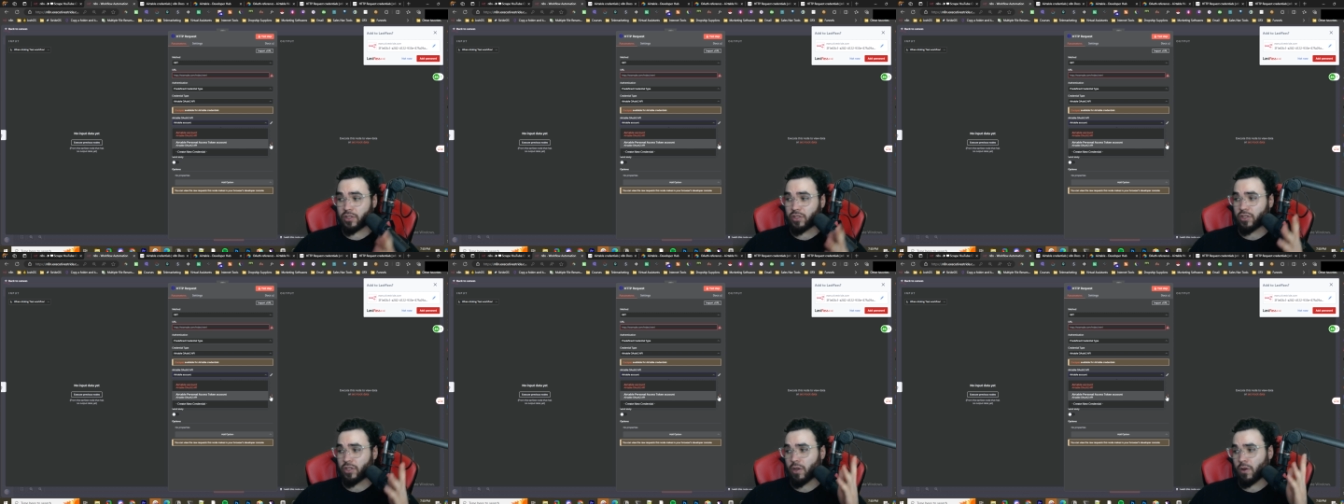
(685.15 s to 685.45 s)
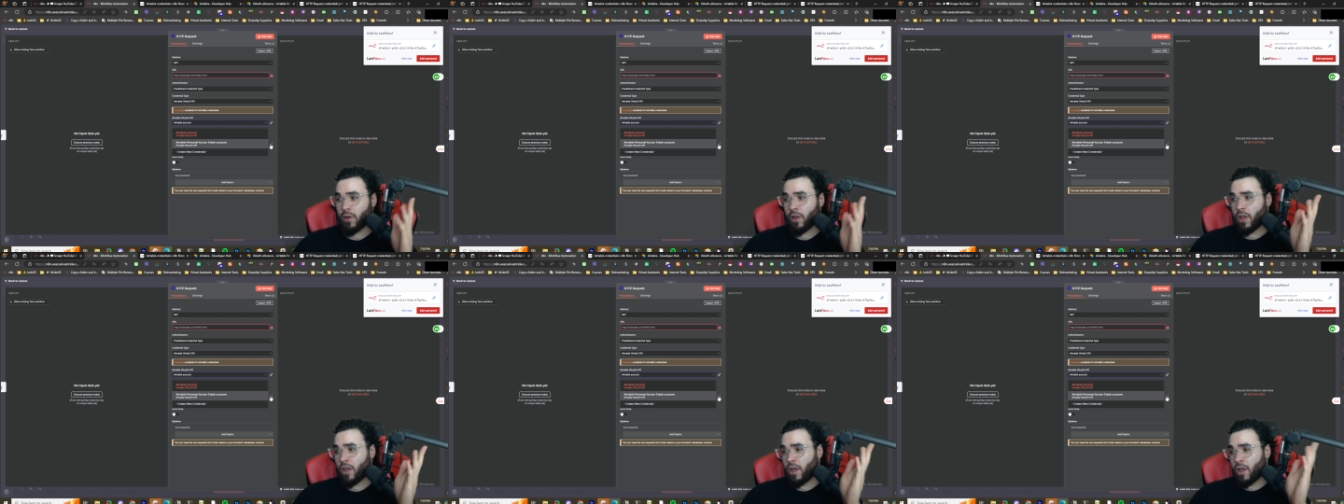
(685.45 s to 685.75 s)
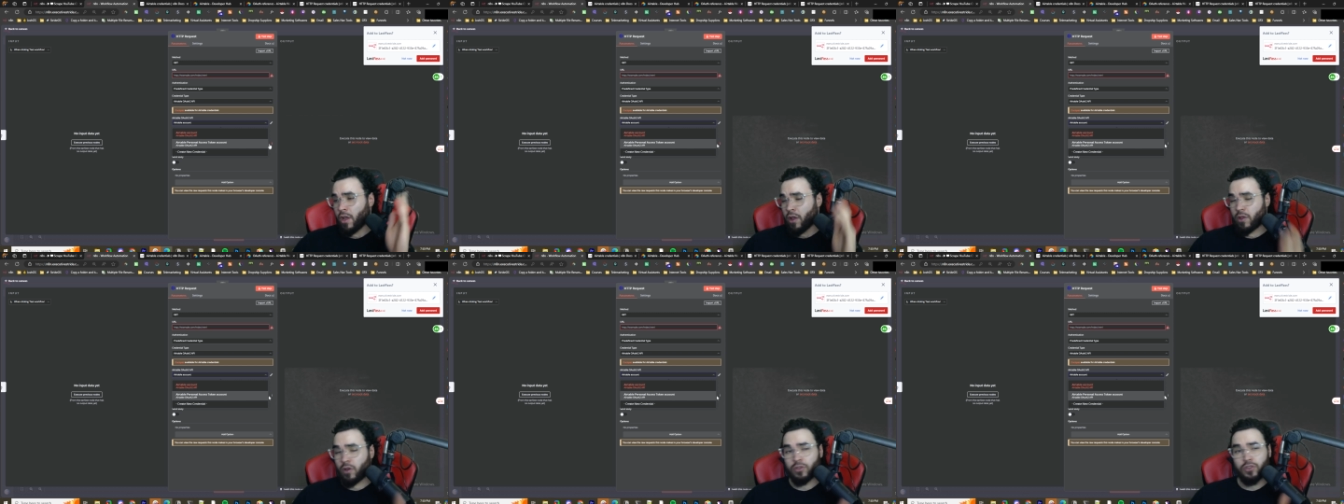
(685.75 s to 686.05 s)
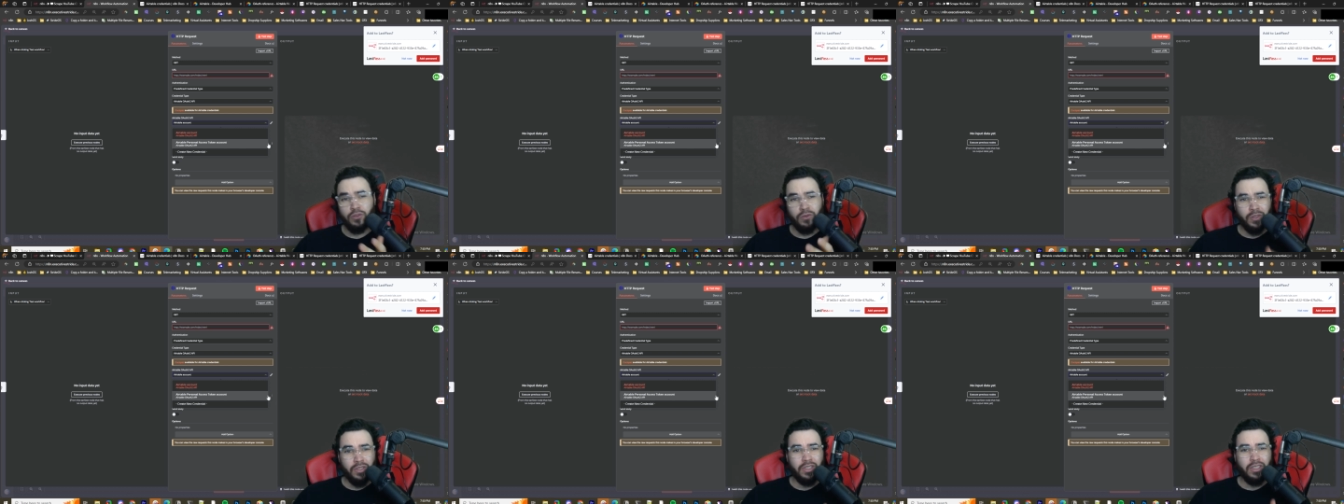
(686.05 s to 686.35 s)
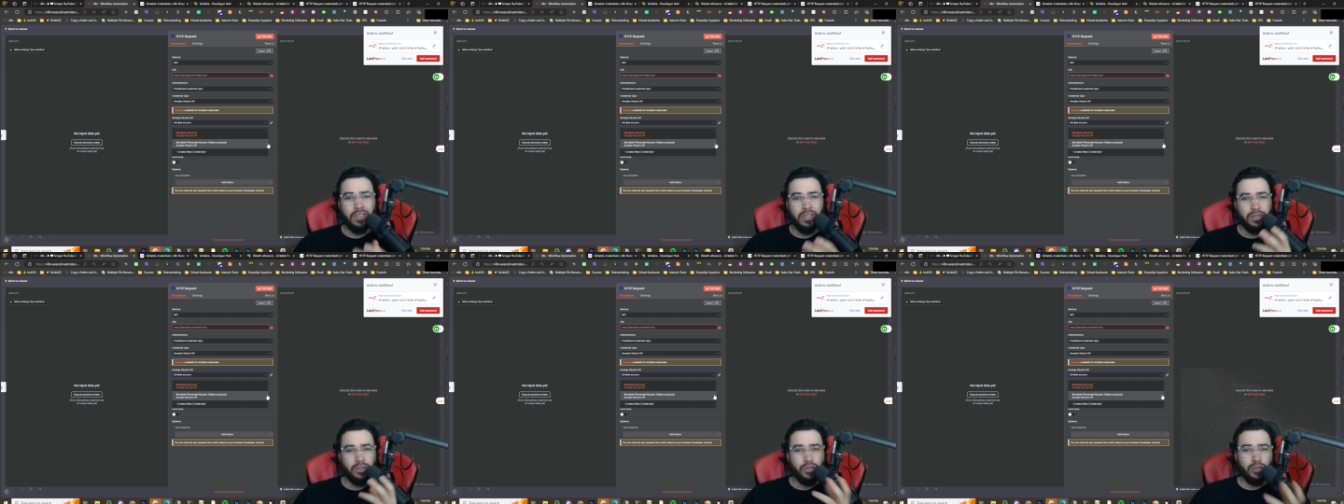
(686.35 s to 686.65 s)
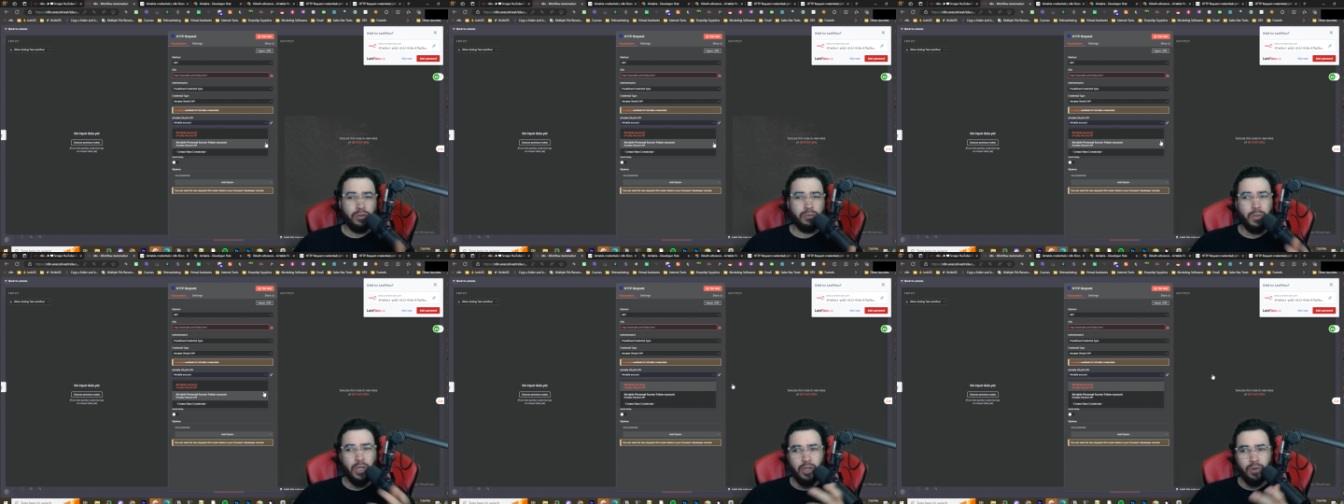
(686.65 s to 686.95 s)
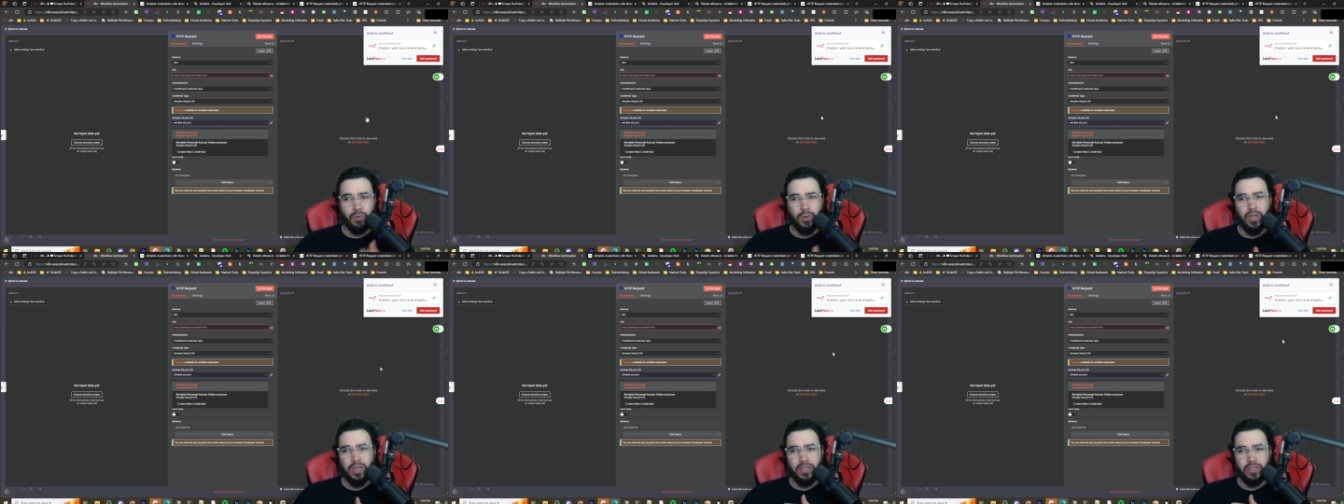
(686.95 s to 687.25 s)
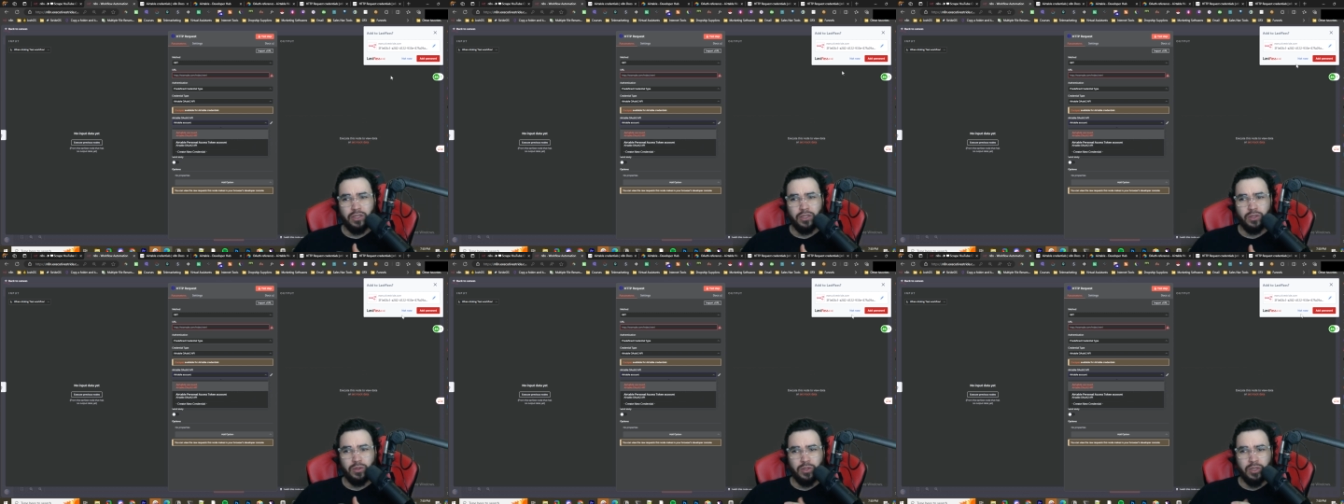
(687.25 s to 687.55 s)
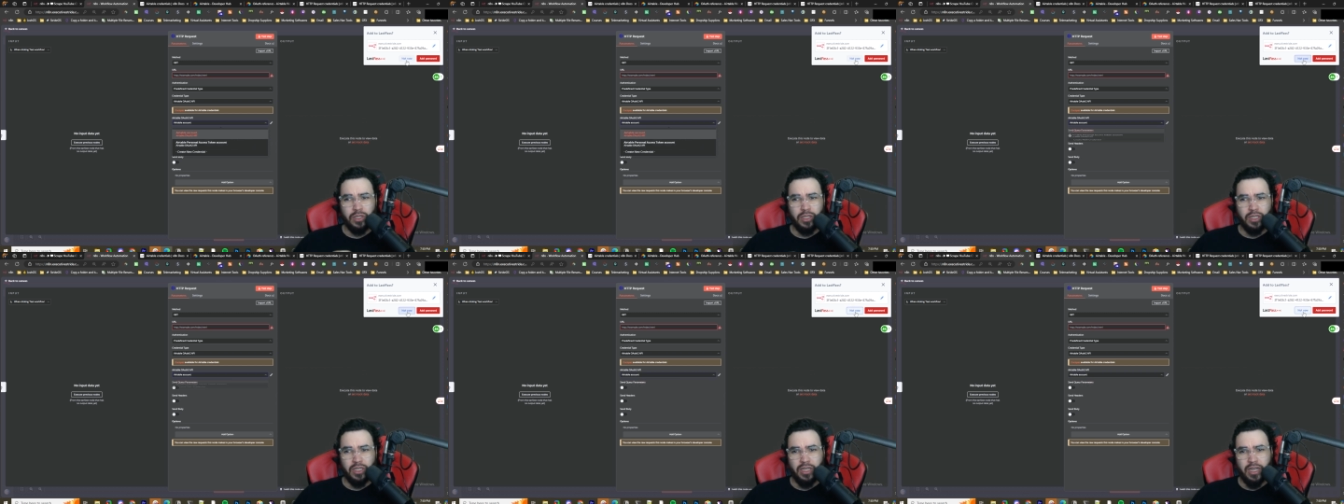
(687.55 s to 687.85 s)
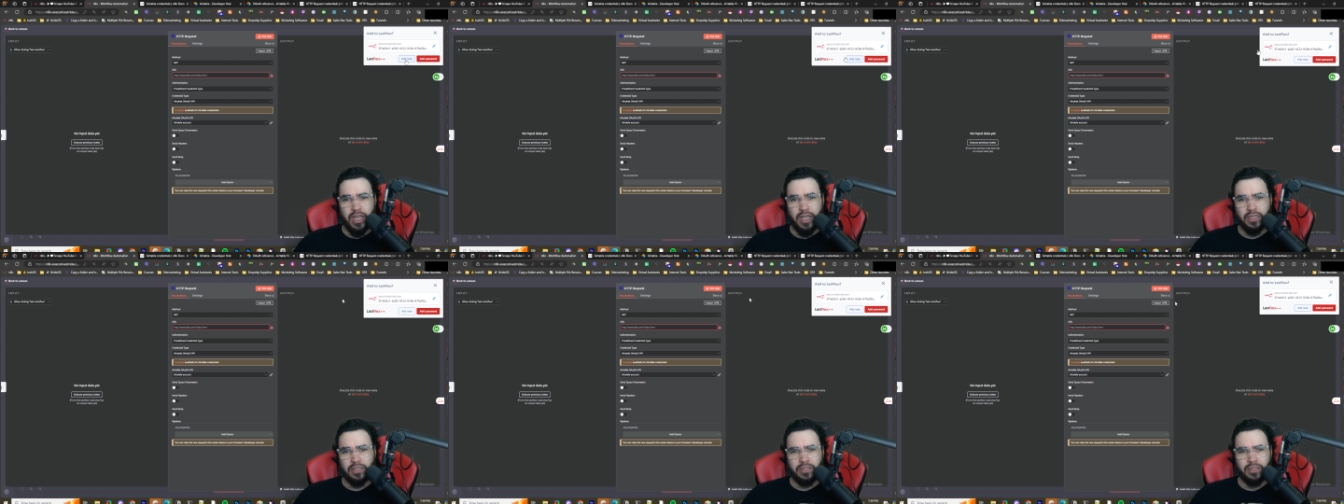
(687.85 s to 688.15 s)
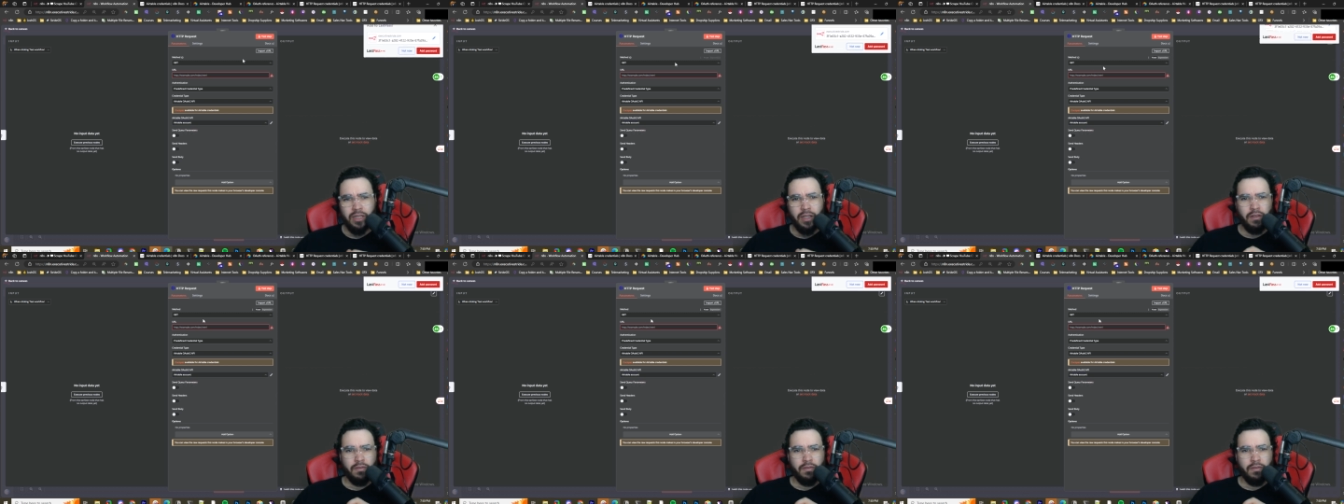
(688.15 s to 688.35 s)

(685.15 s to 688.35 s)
So those are really the two main ways you can connect.